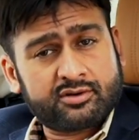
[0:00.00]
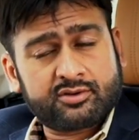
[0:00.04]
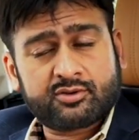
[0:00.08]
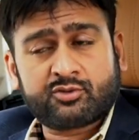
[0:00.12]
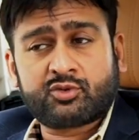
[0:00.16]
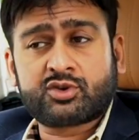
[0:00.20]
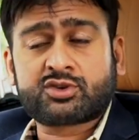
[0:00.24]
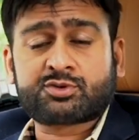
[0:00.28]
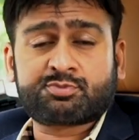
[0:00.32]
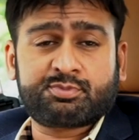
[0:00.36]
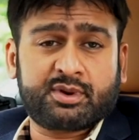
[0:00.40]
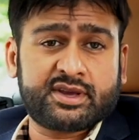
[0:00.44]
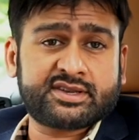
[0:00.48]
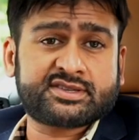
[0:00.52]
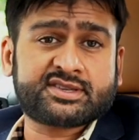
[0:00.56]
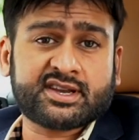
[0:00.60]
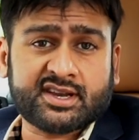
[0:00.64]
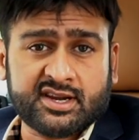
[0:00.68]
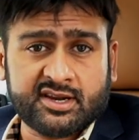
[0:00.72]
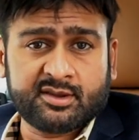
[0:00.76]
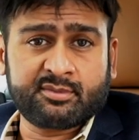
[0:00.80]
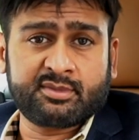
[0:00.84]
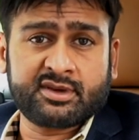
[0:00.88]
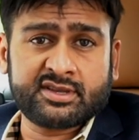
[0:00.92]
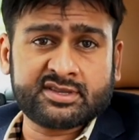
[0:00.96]
which
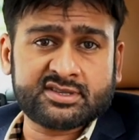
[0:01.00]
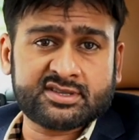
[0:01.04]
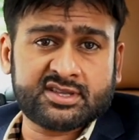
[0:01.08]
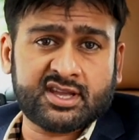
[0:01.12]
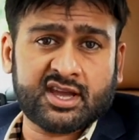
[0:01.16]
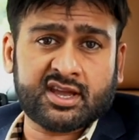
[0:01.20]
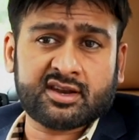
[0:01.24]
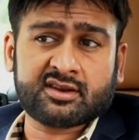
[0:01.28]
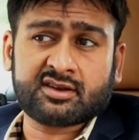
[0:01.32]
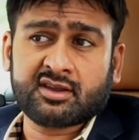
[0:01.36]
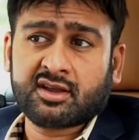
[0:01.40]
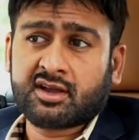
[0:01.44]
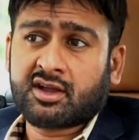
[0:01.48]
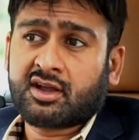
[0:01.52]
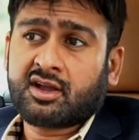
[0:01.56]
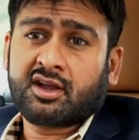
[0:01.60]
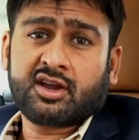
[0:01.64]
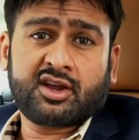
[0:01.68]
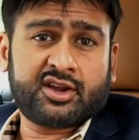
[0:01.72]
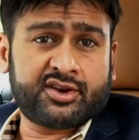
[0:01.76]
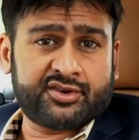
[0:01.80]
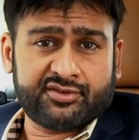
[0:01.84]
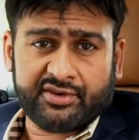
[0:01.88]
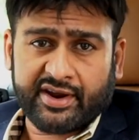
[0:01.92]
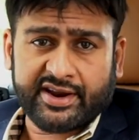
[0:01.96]
basically means that
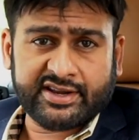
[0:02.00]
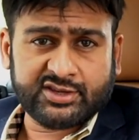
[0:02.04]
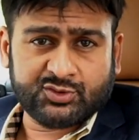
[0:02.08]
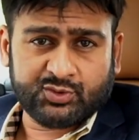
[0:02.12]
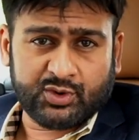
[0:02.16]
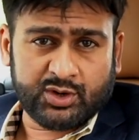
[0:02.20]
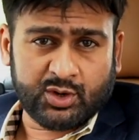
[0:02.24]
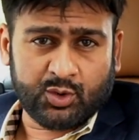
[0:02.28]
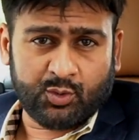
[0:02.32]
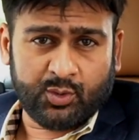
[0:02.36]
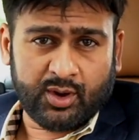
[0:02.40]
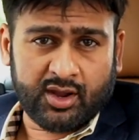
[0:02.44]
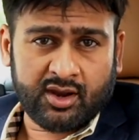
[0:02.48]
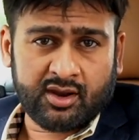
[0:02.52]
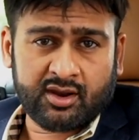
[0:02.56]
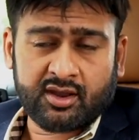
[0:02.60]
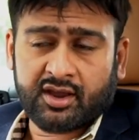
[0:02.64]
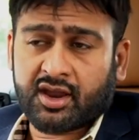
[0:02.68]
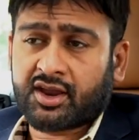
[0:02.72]
it rides very well.